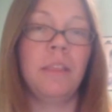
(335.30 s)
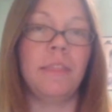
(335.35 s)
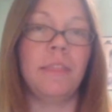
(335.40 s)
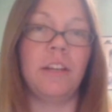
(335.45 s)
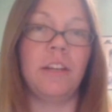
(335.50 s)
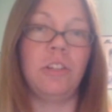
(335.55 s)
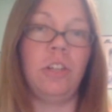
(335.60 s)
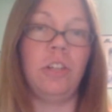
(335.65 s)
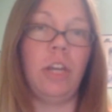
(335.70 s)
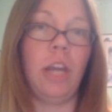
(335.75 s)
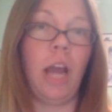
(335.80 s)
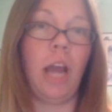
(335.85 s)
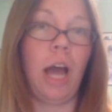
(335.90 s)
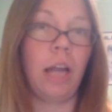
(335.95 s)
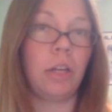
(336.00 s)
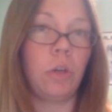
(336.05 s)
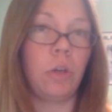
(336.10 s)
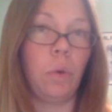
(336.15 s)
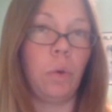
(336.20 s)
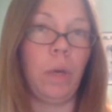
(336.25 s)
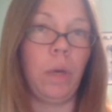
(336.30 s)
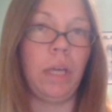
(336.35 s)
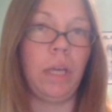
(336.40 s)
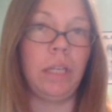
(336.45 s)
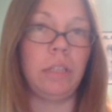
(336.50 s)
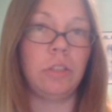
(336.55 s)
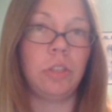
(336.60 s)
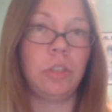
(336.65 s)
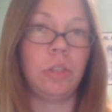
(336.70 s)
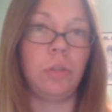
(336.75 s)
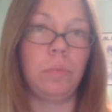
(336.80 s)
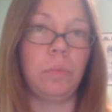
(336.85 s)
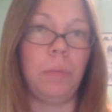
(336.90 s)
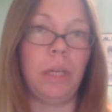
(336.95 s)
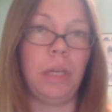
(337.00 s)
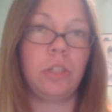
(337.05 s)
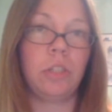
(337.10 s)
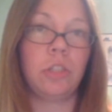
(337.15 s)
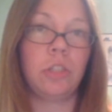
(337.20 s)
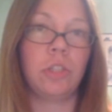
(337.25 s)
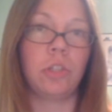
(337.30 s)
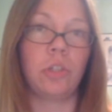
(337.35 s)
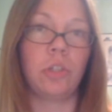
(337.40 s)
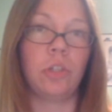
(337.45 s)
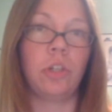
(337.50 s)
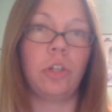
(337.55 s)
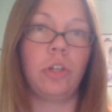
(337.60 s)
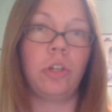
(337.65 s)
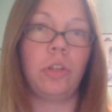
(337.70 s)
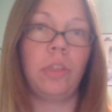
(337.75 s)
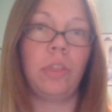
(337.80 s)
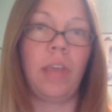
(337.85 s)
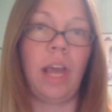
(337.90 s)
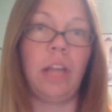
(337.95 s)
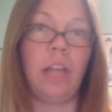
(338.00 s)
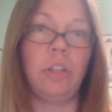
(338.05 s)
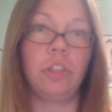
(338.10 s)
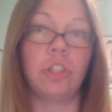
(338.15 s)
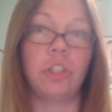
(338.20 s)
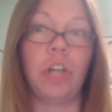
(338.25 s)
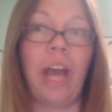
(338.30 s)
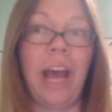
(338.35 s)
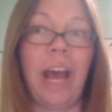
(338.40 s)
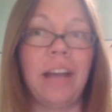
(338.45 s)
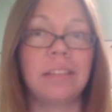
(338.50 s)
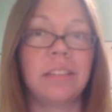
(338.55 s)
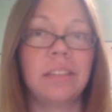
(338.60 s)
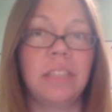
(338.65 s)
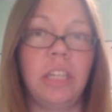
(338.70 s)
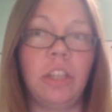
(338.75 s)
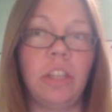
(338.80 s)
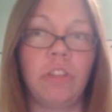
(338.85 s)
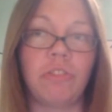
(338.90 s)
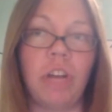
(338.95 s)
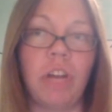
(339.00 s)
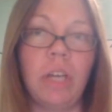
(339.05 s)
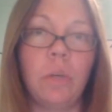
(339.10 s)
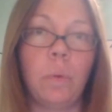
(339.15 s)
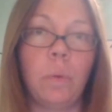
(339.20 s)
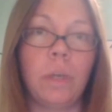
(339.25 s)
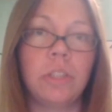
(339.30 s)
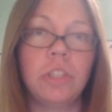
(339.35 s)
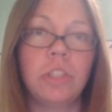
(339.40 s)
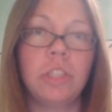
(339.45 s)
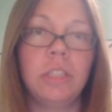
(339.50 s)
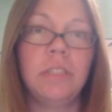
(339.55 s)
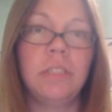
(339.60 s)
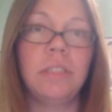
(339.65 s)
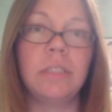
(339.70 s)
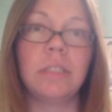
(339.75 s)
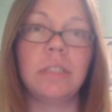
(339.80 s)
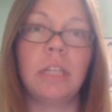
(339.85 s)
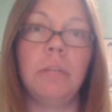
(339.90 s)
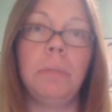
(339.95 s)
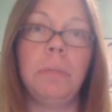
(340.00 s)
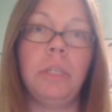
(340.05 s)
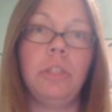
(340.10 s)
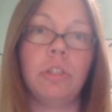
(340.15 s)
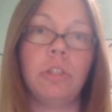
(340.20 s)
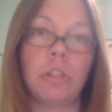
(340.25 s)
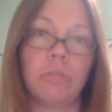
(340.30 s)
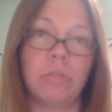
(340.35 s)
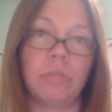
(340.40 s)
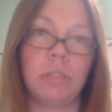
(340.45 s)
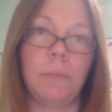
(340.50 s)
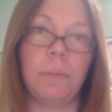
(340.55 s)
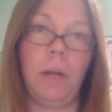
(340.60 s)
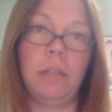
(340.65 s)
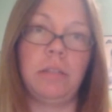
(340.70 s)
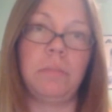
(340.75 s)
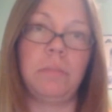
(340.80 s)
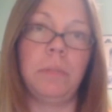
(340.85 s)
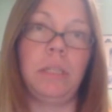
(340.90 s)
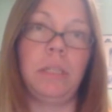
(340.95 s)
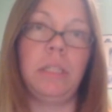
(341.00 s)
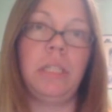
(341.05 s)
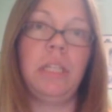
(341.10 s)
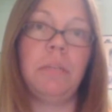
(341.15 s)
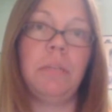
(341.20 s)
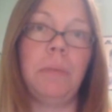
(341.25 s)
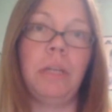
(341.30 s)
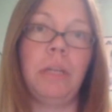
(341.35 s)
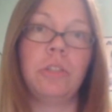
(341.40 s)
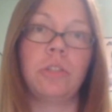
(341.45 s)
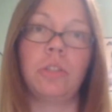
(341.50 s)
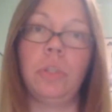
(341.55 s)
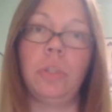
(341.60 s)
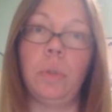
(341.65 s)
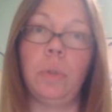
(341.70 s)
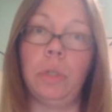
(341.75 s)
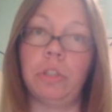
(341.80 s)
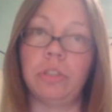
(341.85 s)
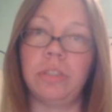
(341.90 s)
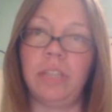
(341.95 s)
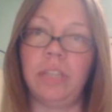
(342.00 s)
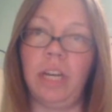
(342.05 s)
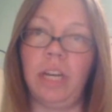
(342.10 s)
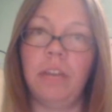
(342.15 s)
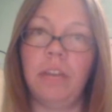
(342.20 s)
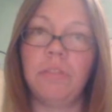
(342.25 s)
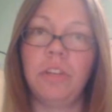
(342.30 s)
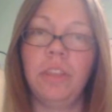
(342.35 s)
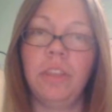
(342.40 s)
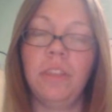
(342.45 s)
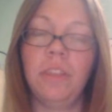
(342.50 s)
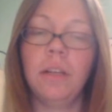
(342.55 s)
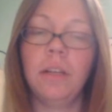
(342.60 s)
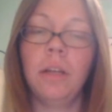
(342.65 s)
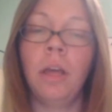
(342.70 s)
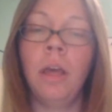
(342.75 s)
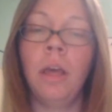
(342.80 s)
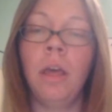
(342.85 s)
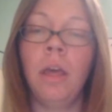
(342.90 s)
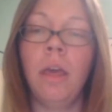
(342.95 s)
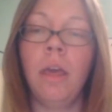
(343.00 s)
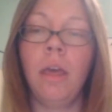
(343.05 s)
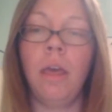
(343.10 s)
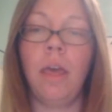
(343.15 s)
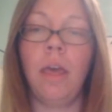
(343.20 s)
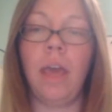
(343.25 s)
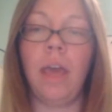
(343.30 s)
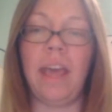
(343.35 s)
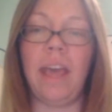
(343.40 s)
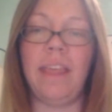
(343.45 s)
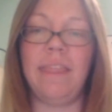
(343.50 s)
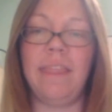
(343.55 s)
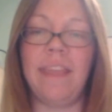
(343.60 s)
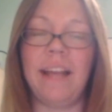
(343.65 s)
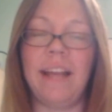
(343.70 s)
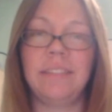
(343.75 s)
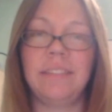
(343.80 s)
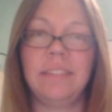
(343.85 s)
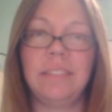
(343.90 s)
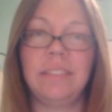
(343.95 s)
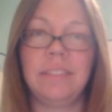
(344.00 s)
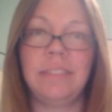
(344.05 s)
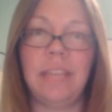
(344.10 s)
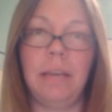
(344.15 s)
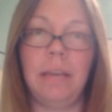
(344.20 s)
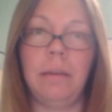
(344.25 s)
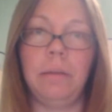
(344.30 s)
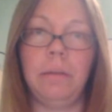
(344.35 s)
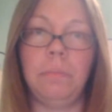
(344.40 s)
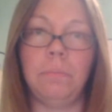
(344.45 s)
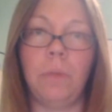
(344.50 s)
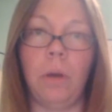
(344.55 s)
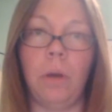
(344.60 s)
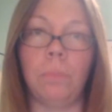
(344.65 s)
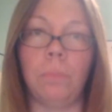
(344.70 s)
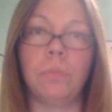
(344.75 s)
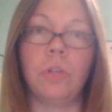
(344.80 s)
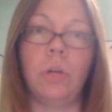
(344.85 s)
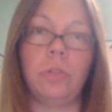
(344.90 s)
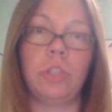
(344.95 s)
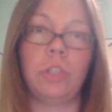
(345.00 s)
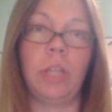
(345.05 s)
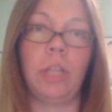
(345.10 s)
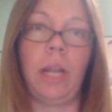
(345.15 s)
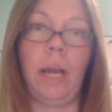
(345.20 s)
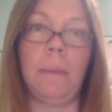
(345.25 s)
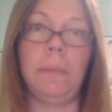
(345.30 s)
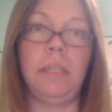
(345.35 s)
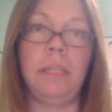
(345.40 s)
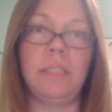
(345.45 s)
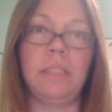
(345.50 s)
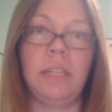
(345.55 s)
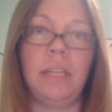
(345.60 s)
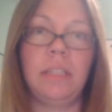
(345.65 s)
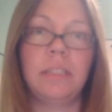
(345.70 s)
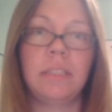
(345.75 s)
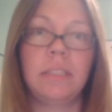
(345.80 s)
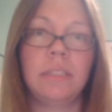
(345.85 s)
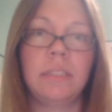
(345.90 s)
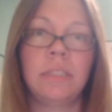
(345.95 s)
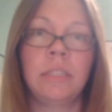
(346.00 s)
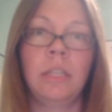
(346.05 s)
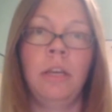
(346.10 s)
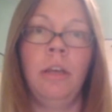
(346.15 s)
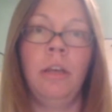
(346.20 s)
They're not going to make sure that you're asking the right questions. It's going to be your responsibility to make sure you understand everything. And that's the same approach that IB takes.